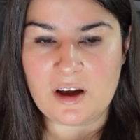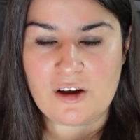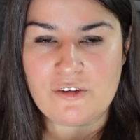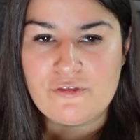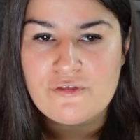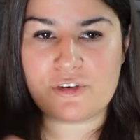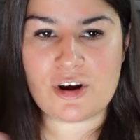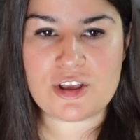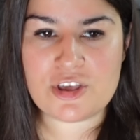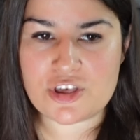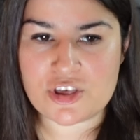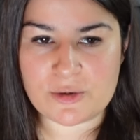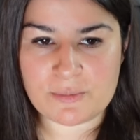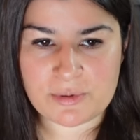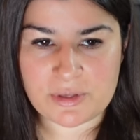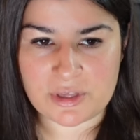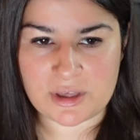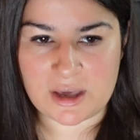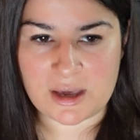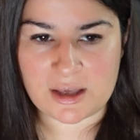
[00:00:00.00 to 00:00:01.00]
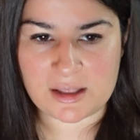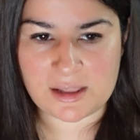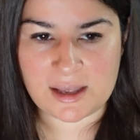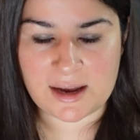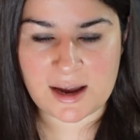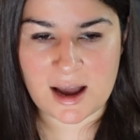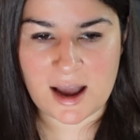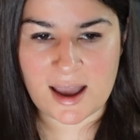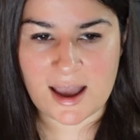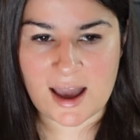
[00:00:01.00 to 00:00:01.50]
friendship thing.
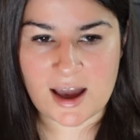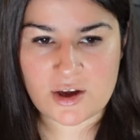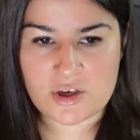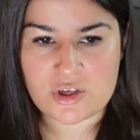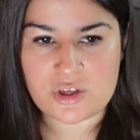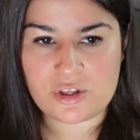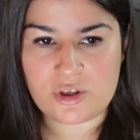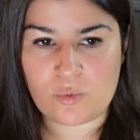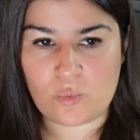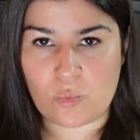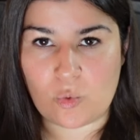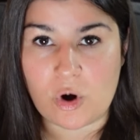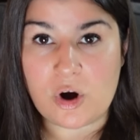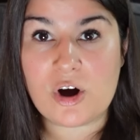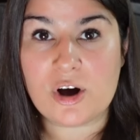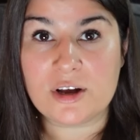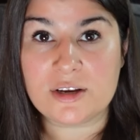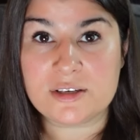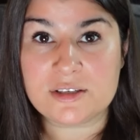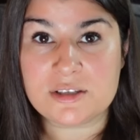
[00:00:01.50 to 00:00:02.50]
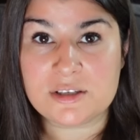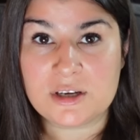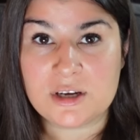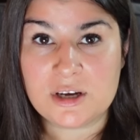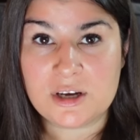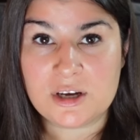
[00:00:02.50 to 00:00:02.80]
Like, I actually want